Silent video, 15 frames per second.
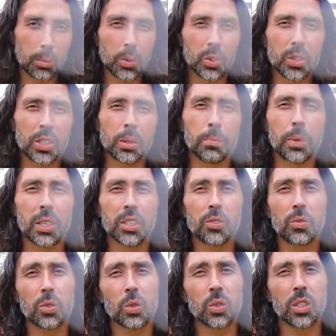The most
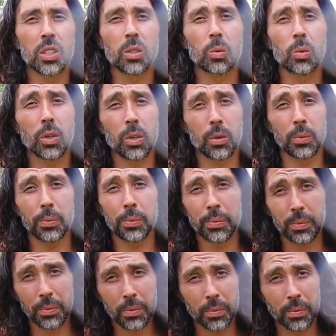simplest foods in the world.
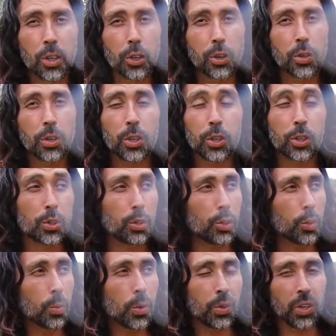
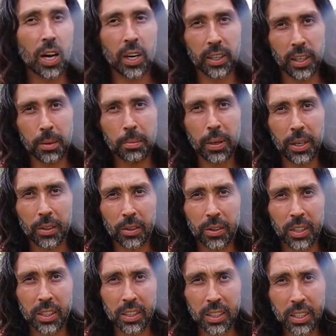You will not get
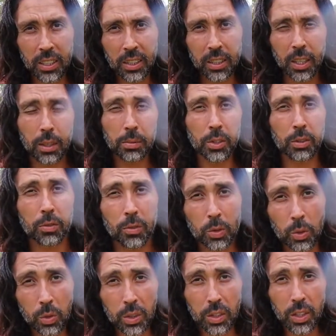better than these types of
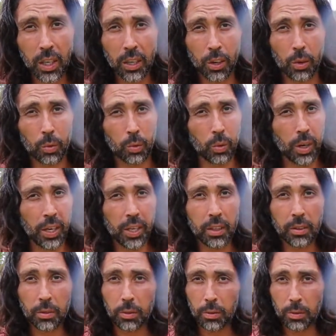foods that are
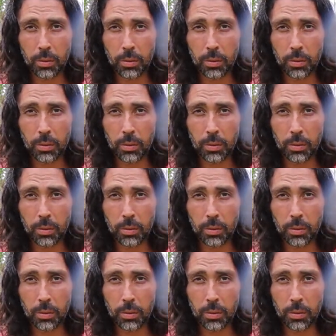right